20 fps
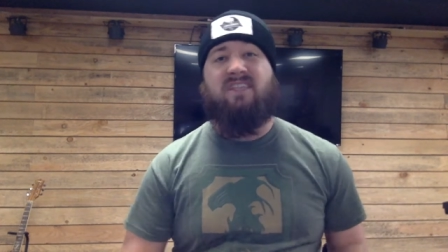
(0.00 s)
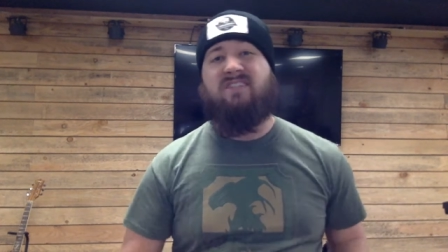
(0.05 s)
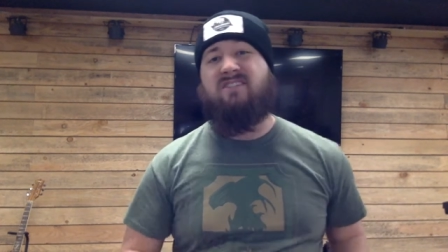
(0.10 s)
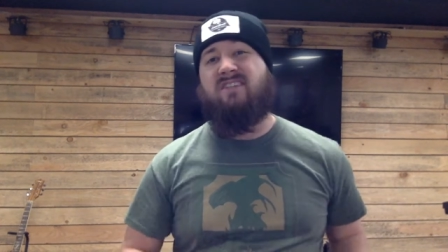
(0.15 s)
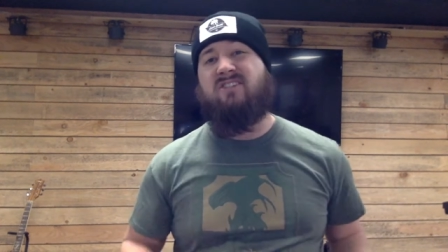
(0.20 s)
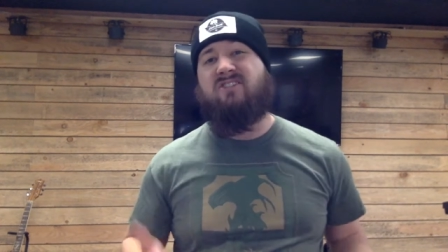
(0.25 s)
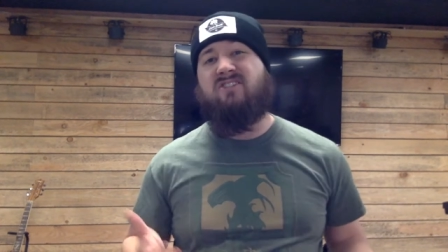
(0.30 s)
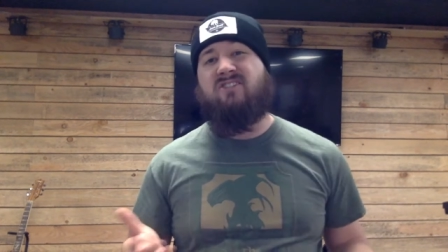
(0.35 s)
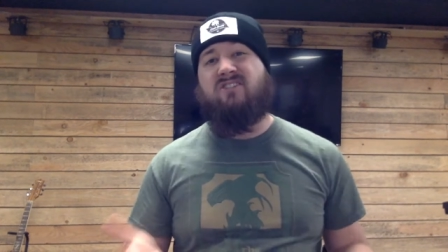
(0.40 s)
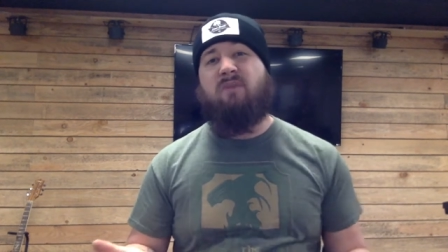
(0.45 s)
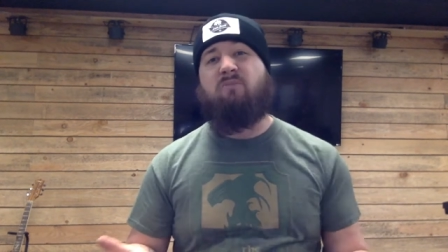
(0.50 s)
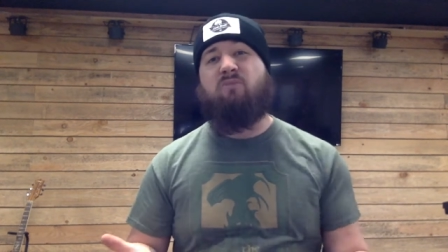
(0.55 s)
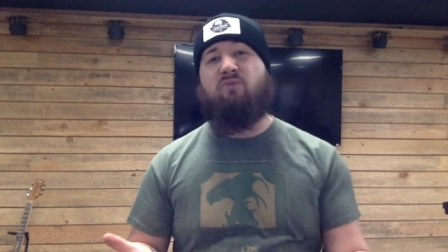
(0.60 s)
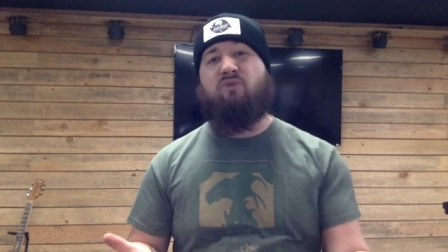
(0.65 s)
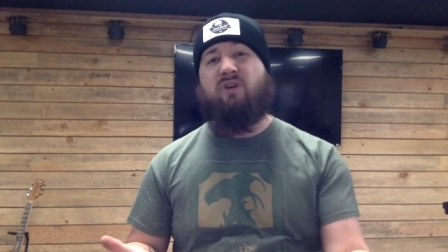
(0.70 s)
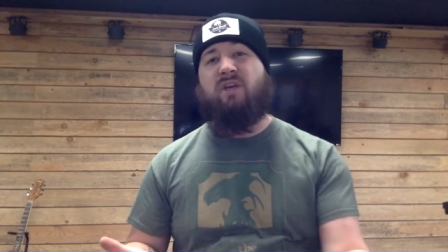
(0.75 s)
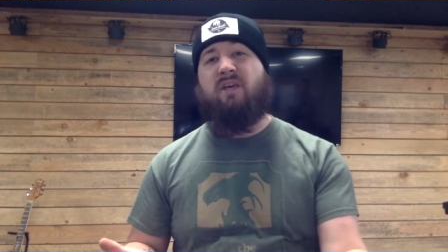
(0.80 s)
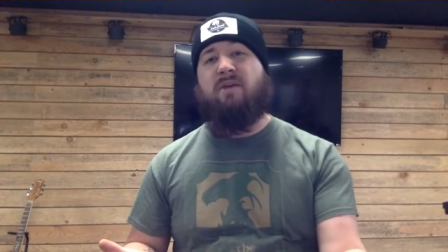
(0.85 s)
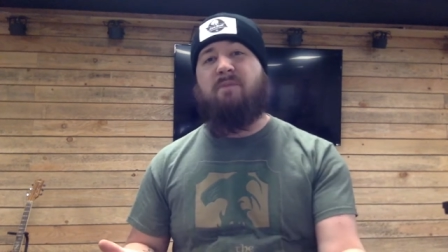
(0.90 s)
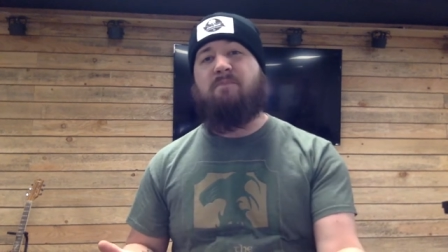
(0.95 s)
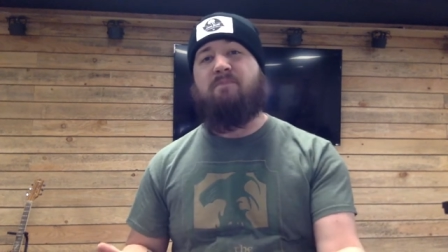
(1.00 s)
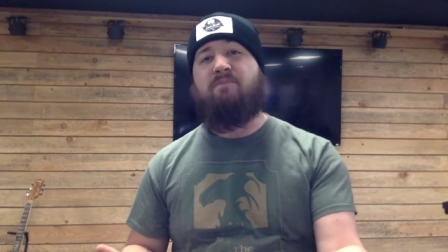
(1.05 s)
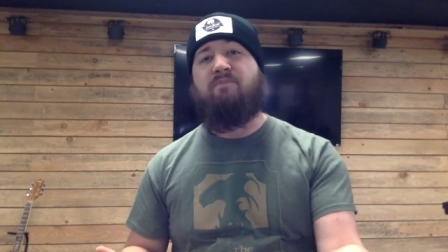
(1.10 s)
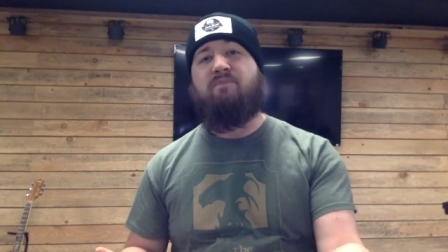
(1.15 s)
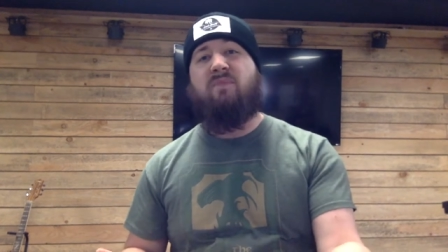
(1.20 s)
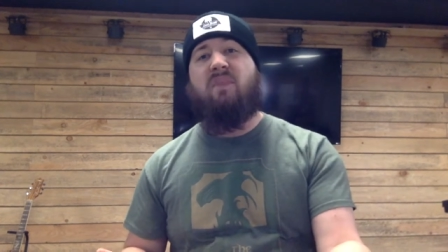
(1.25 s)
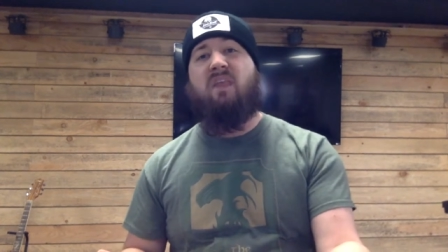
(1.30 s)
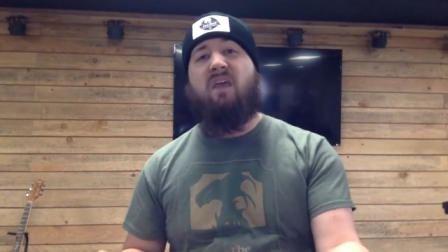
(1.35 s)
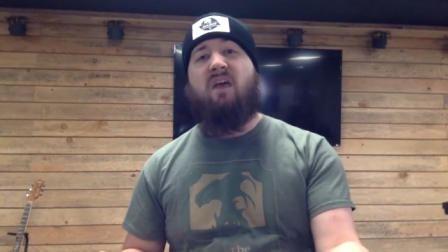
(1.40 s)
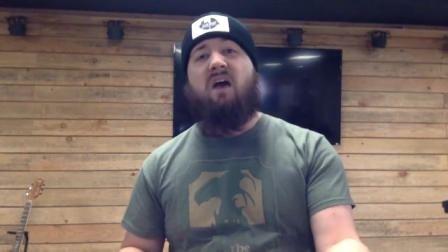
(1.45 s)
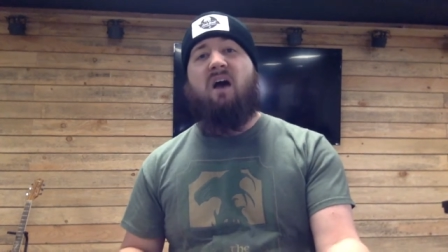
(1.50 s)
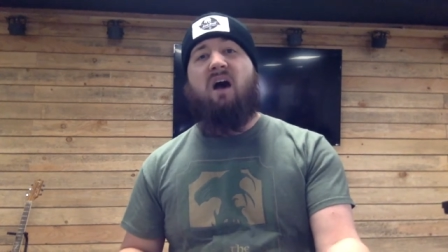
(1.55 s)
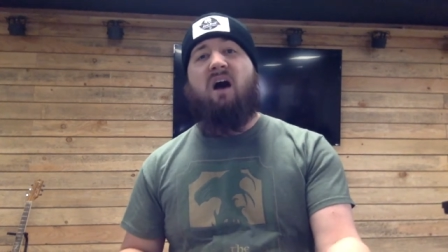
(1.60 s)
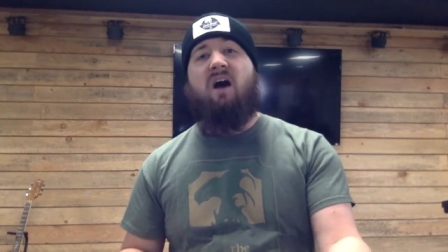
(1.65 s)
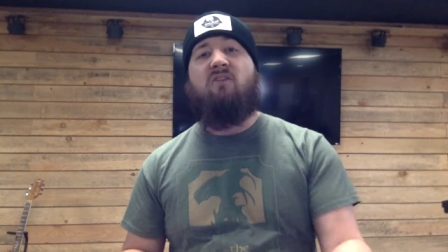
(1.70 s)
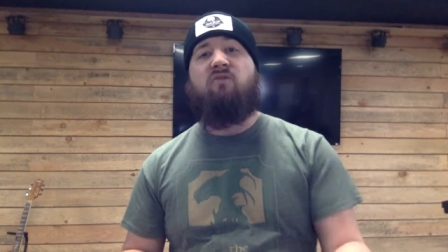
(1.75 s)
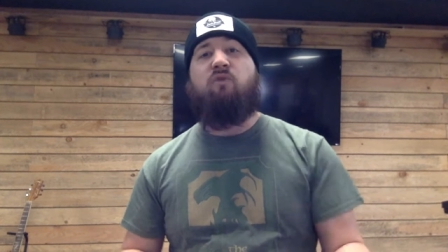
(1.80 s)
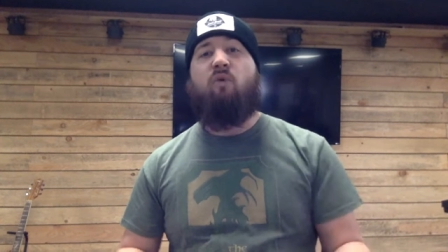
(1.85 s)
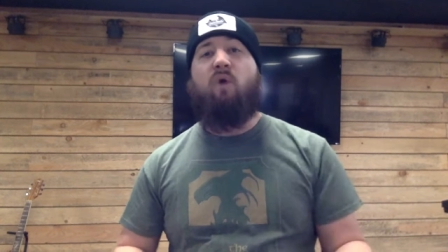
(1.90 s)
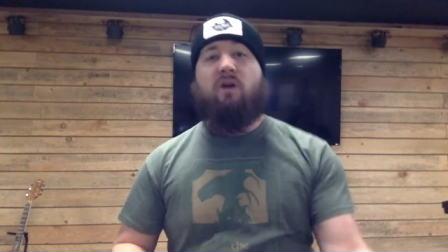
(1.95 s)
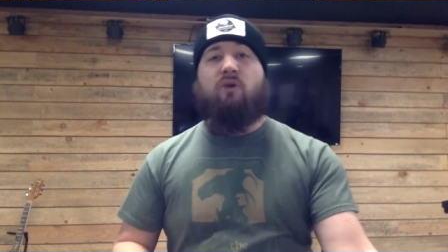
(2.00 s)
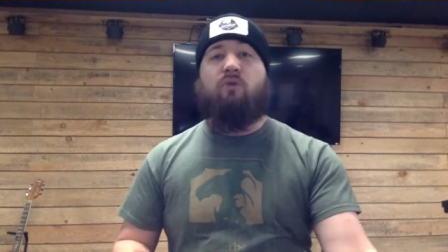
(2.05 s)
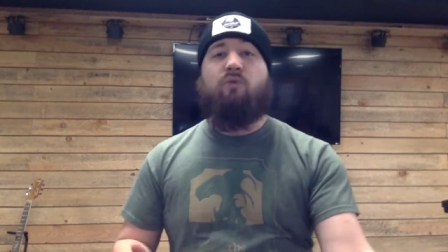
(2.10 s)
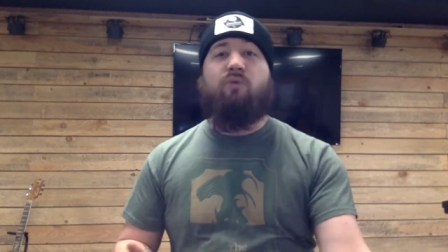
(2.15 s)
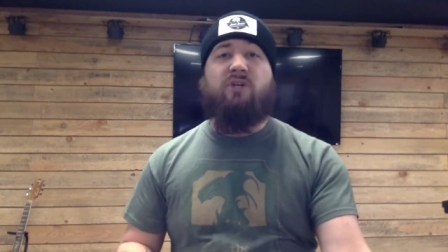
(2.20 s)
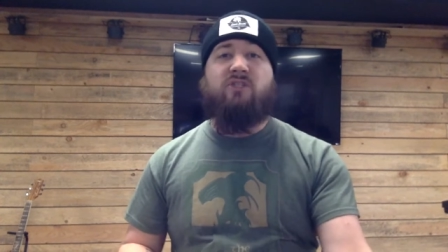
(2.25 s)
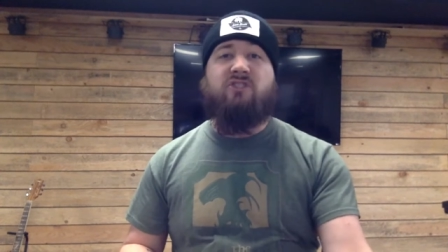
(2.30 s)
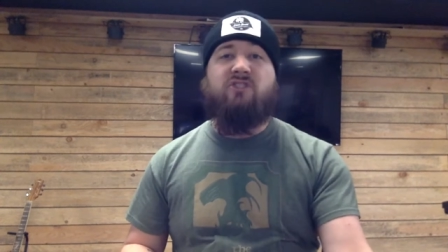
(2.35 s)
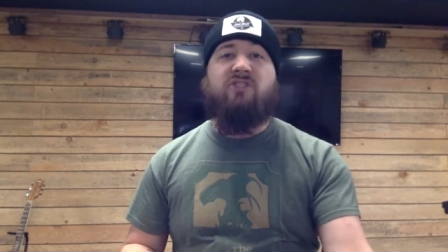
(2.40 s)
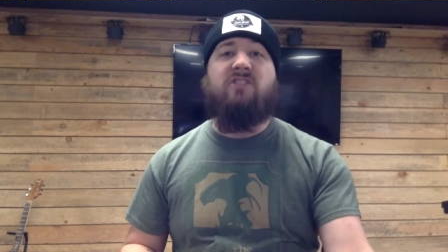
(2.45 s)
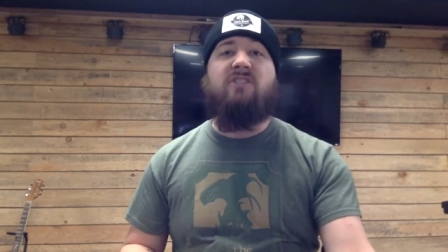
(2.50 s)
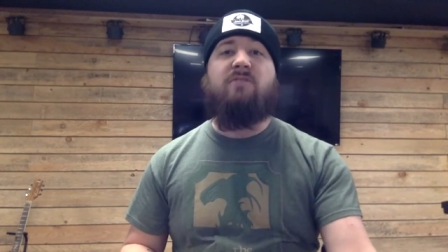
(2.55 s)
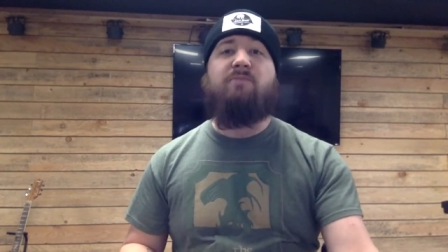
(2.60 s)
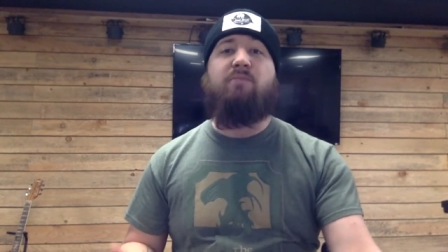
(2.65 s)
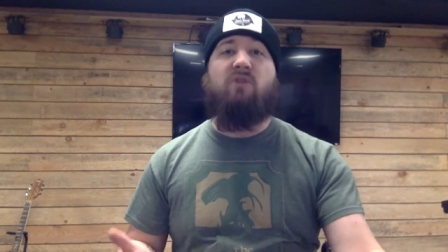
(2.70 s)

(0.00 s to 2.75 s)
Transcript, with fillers: It's a summary of what Christians